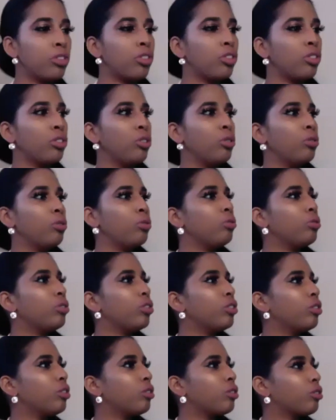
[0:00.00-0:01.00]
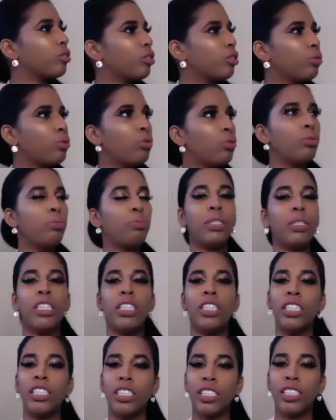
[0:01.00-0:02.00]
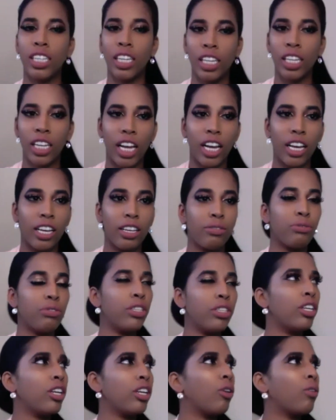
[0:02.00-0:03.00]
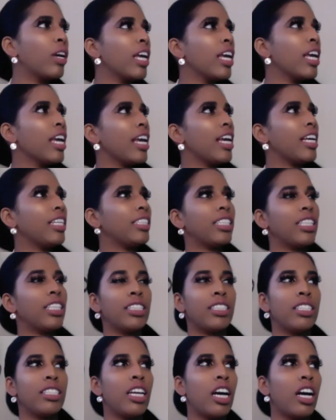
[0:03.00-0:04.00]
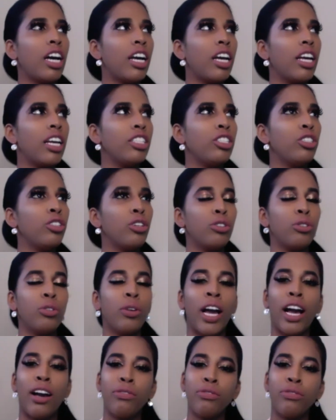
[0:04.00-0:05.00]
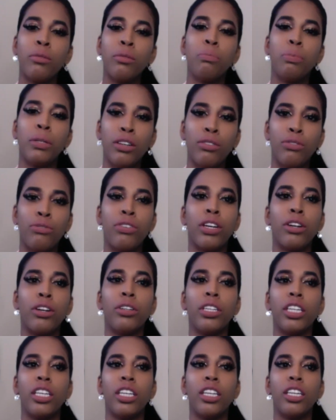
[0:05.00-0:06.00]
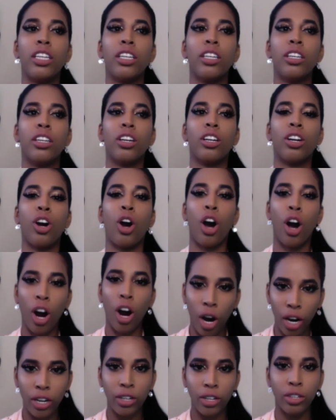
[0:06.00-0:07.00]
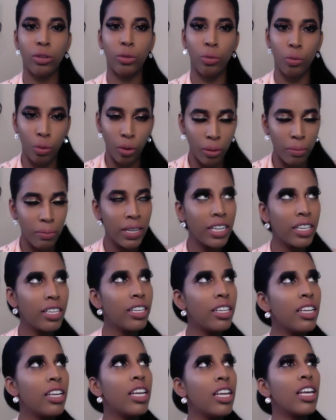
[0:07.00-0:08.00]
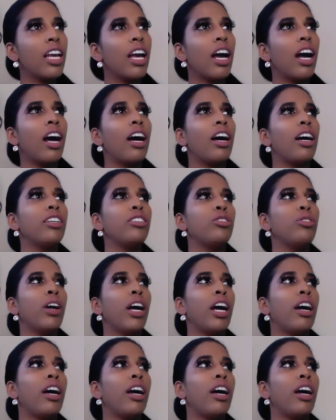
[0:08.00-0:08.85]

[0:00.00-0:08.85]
to you, the groupies, the life, it's not, you have to be a very hard woman. You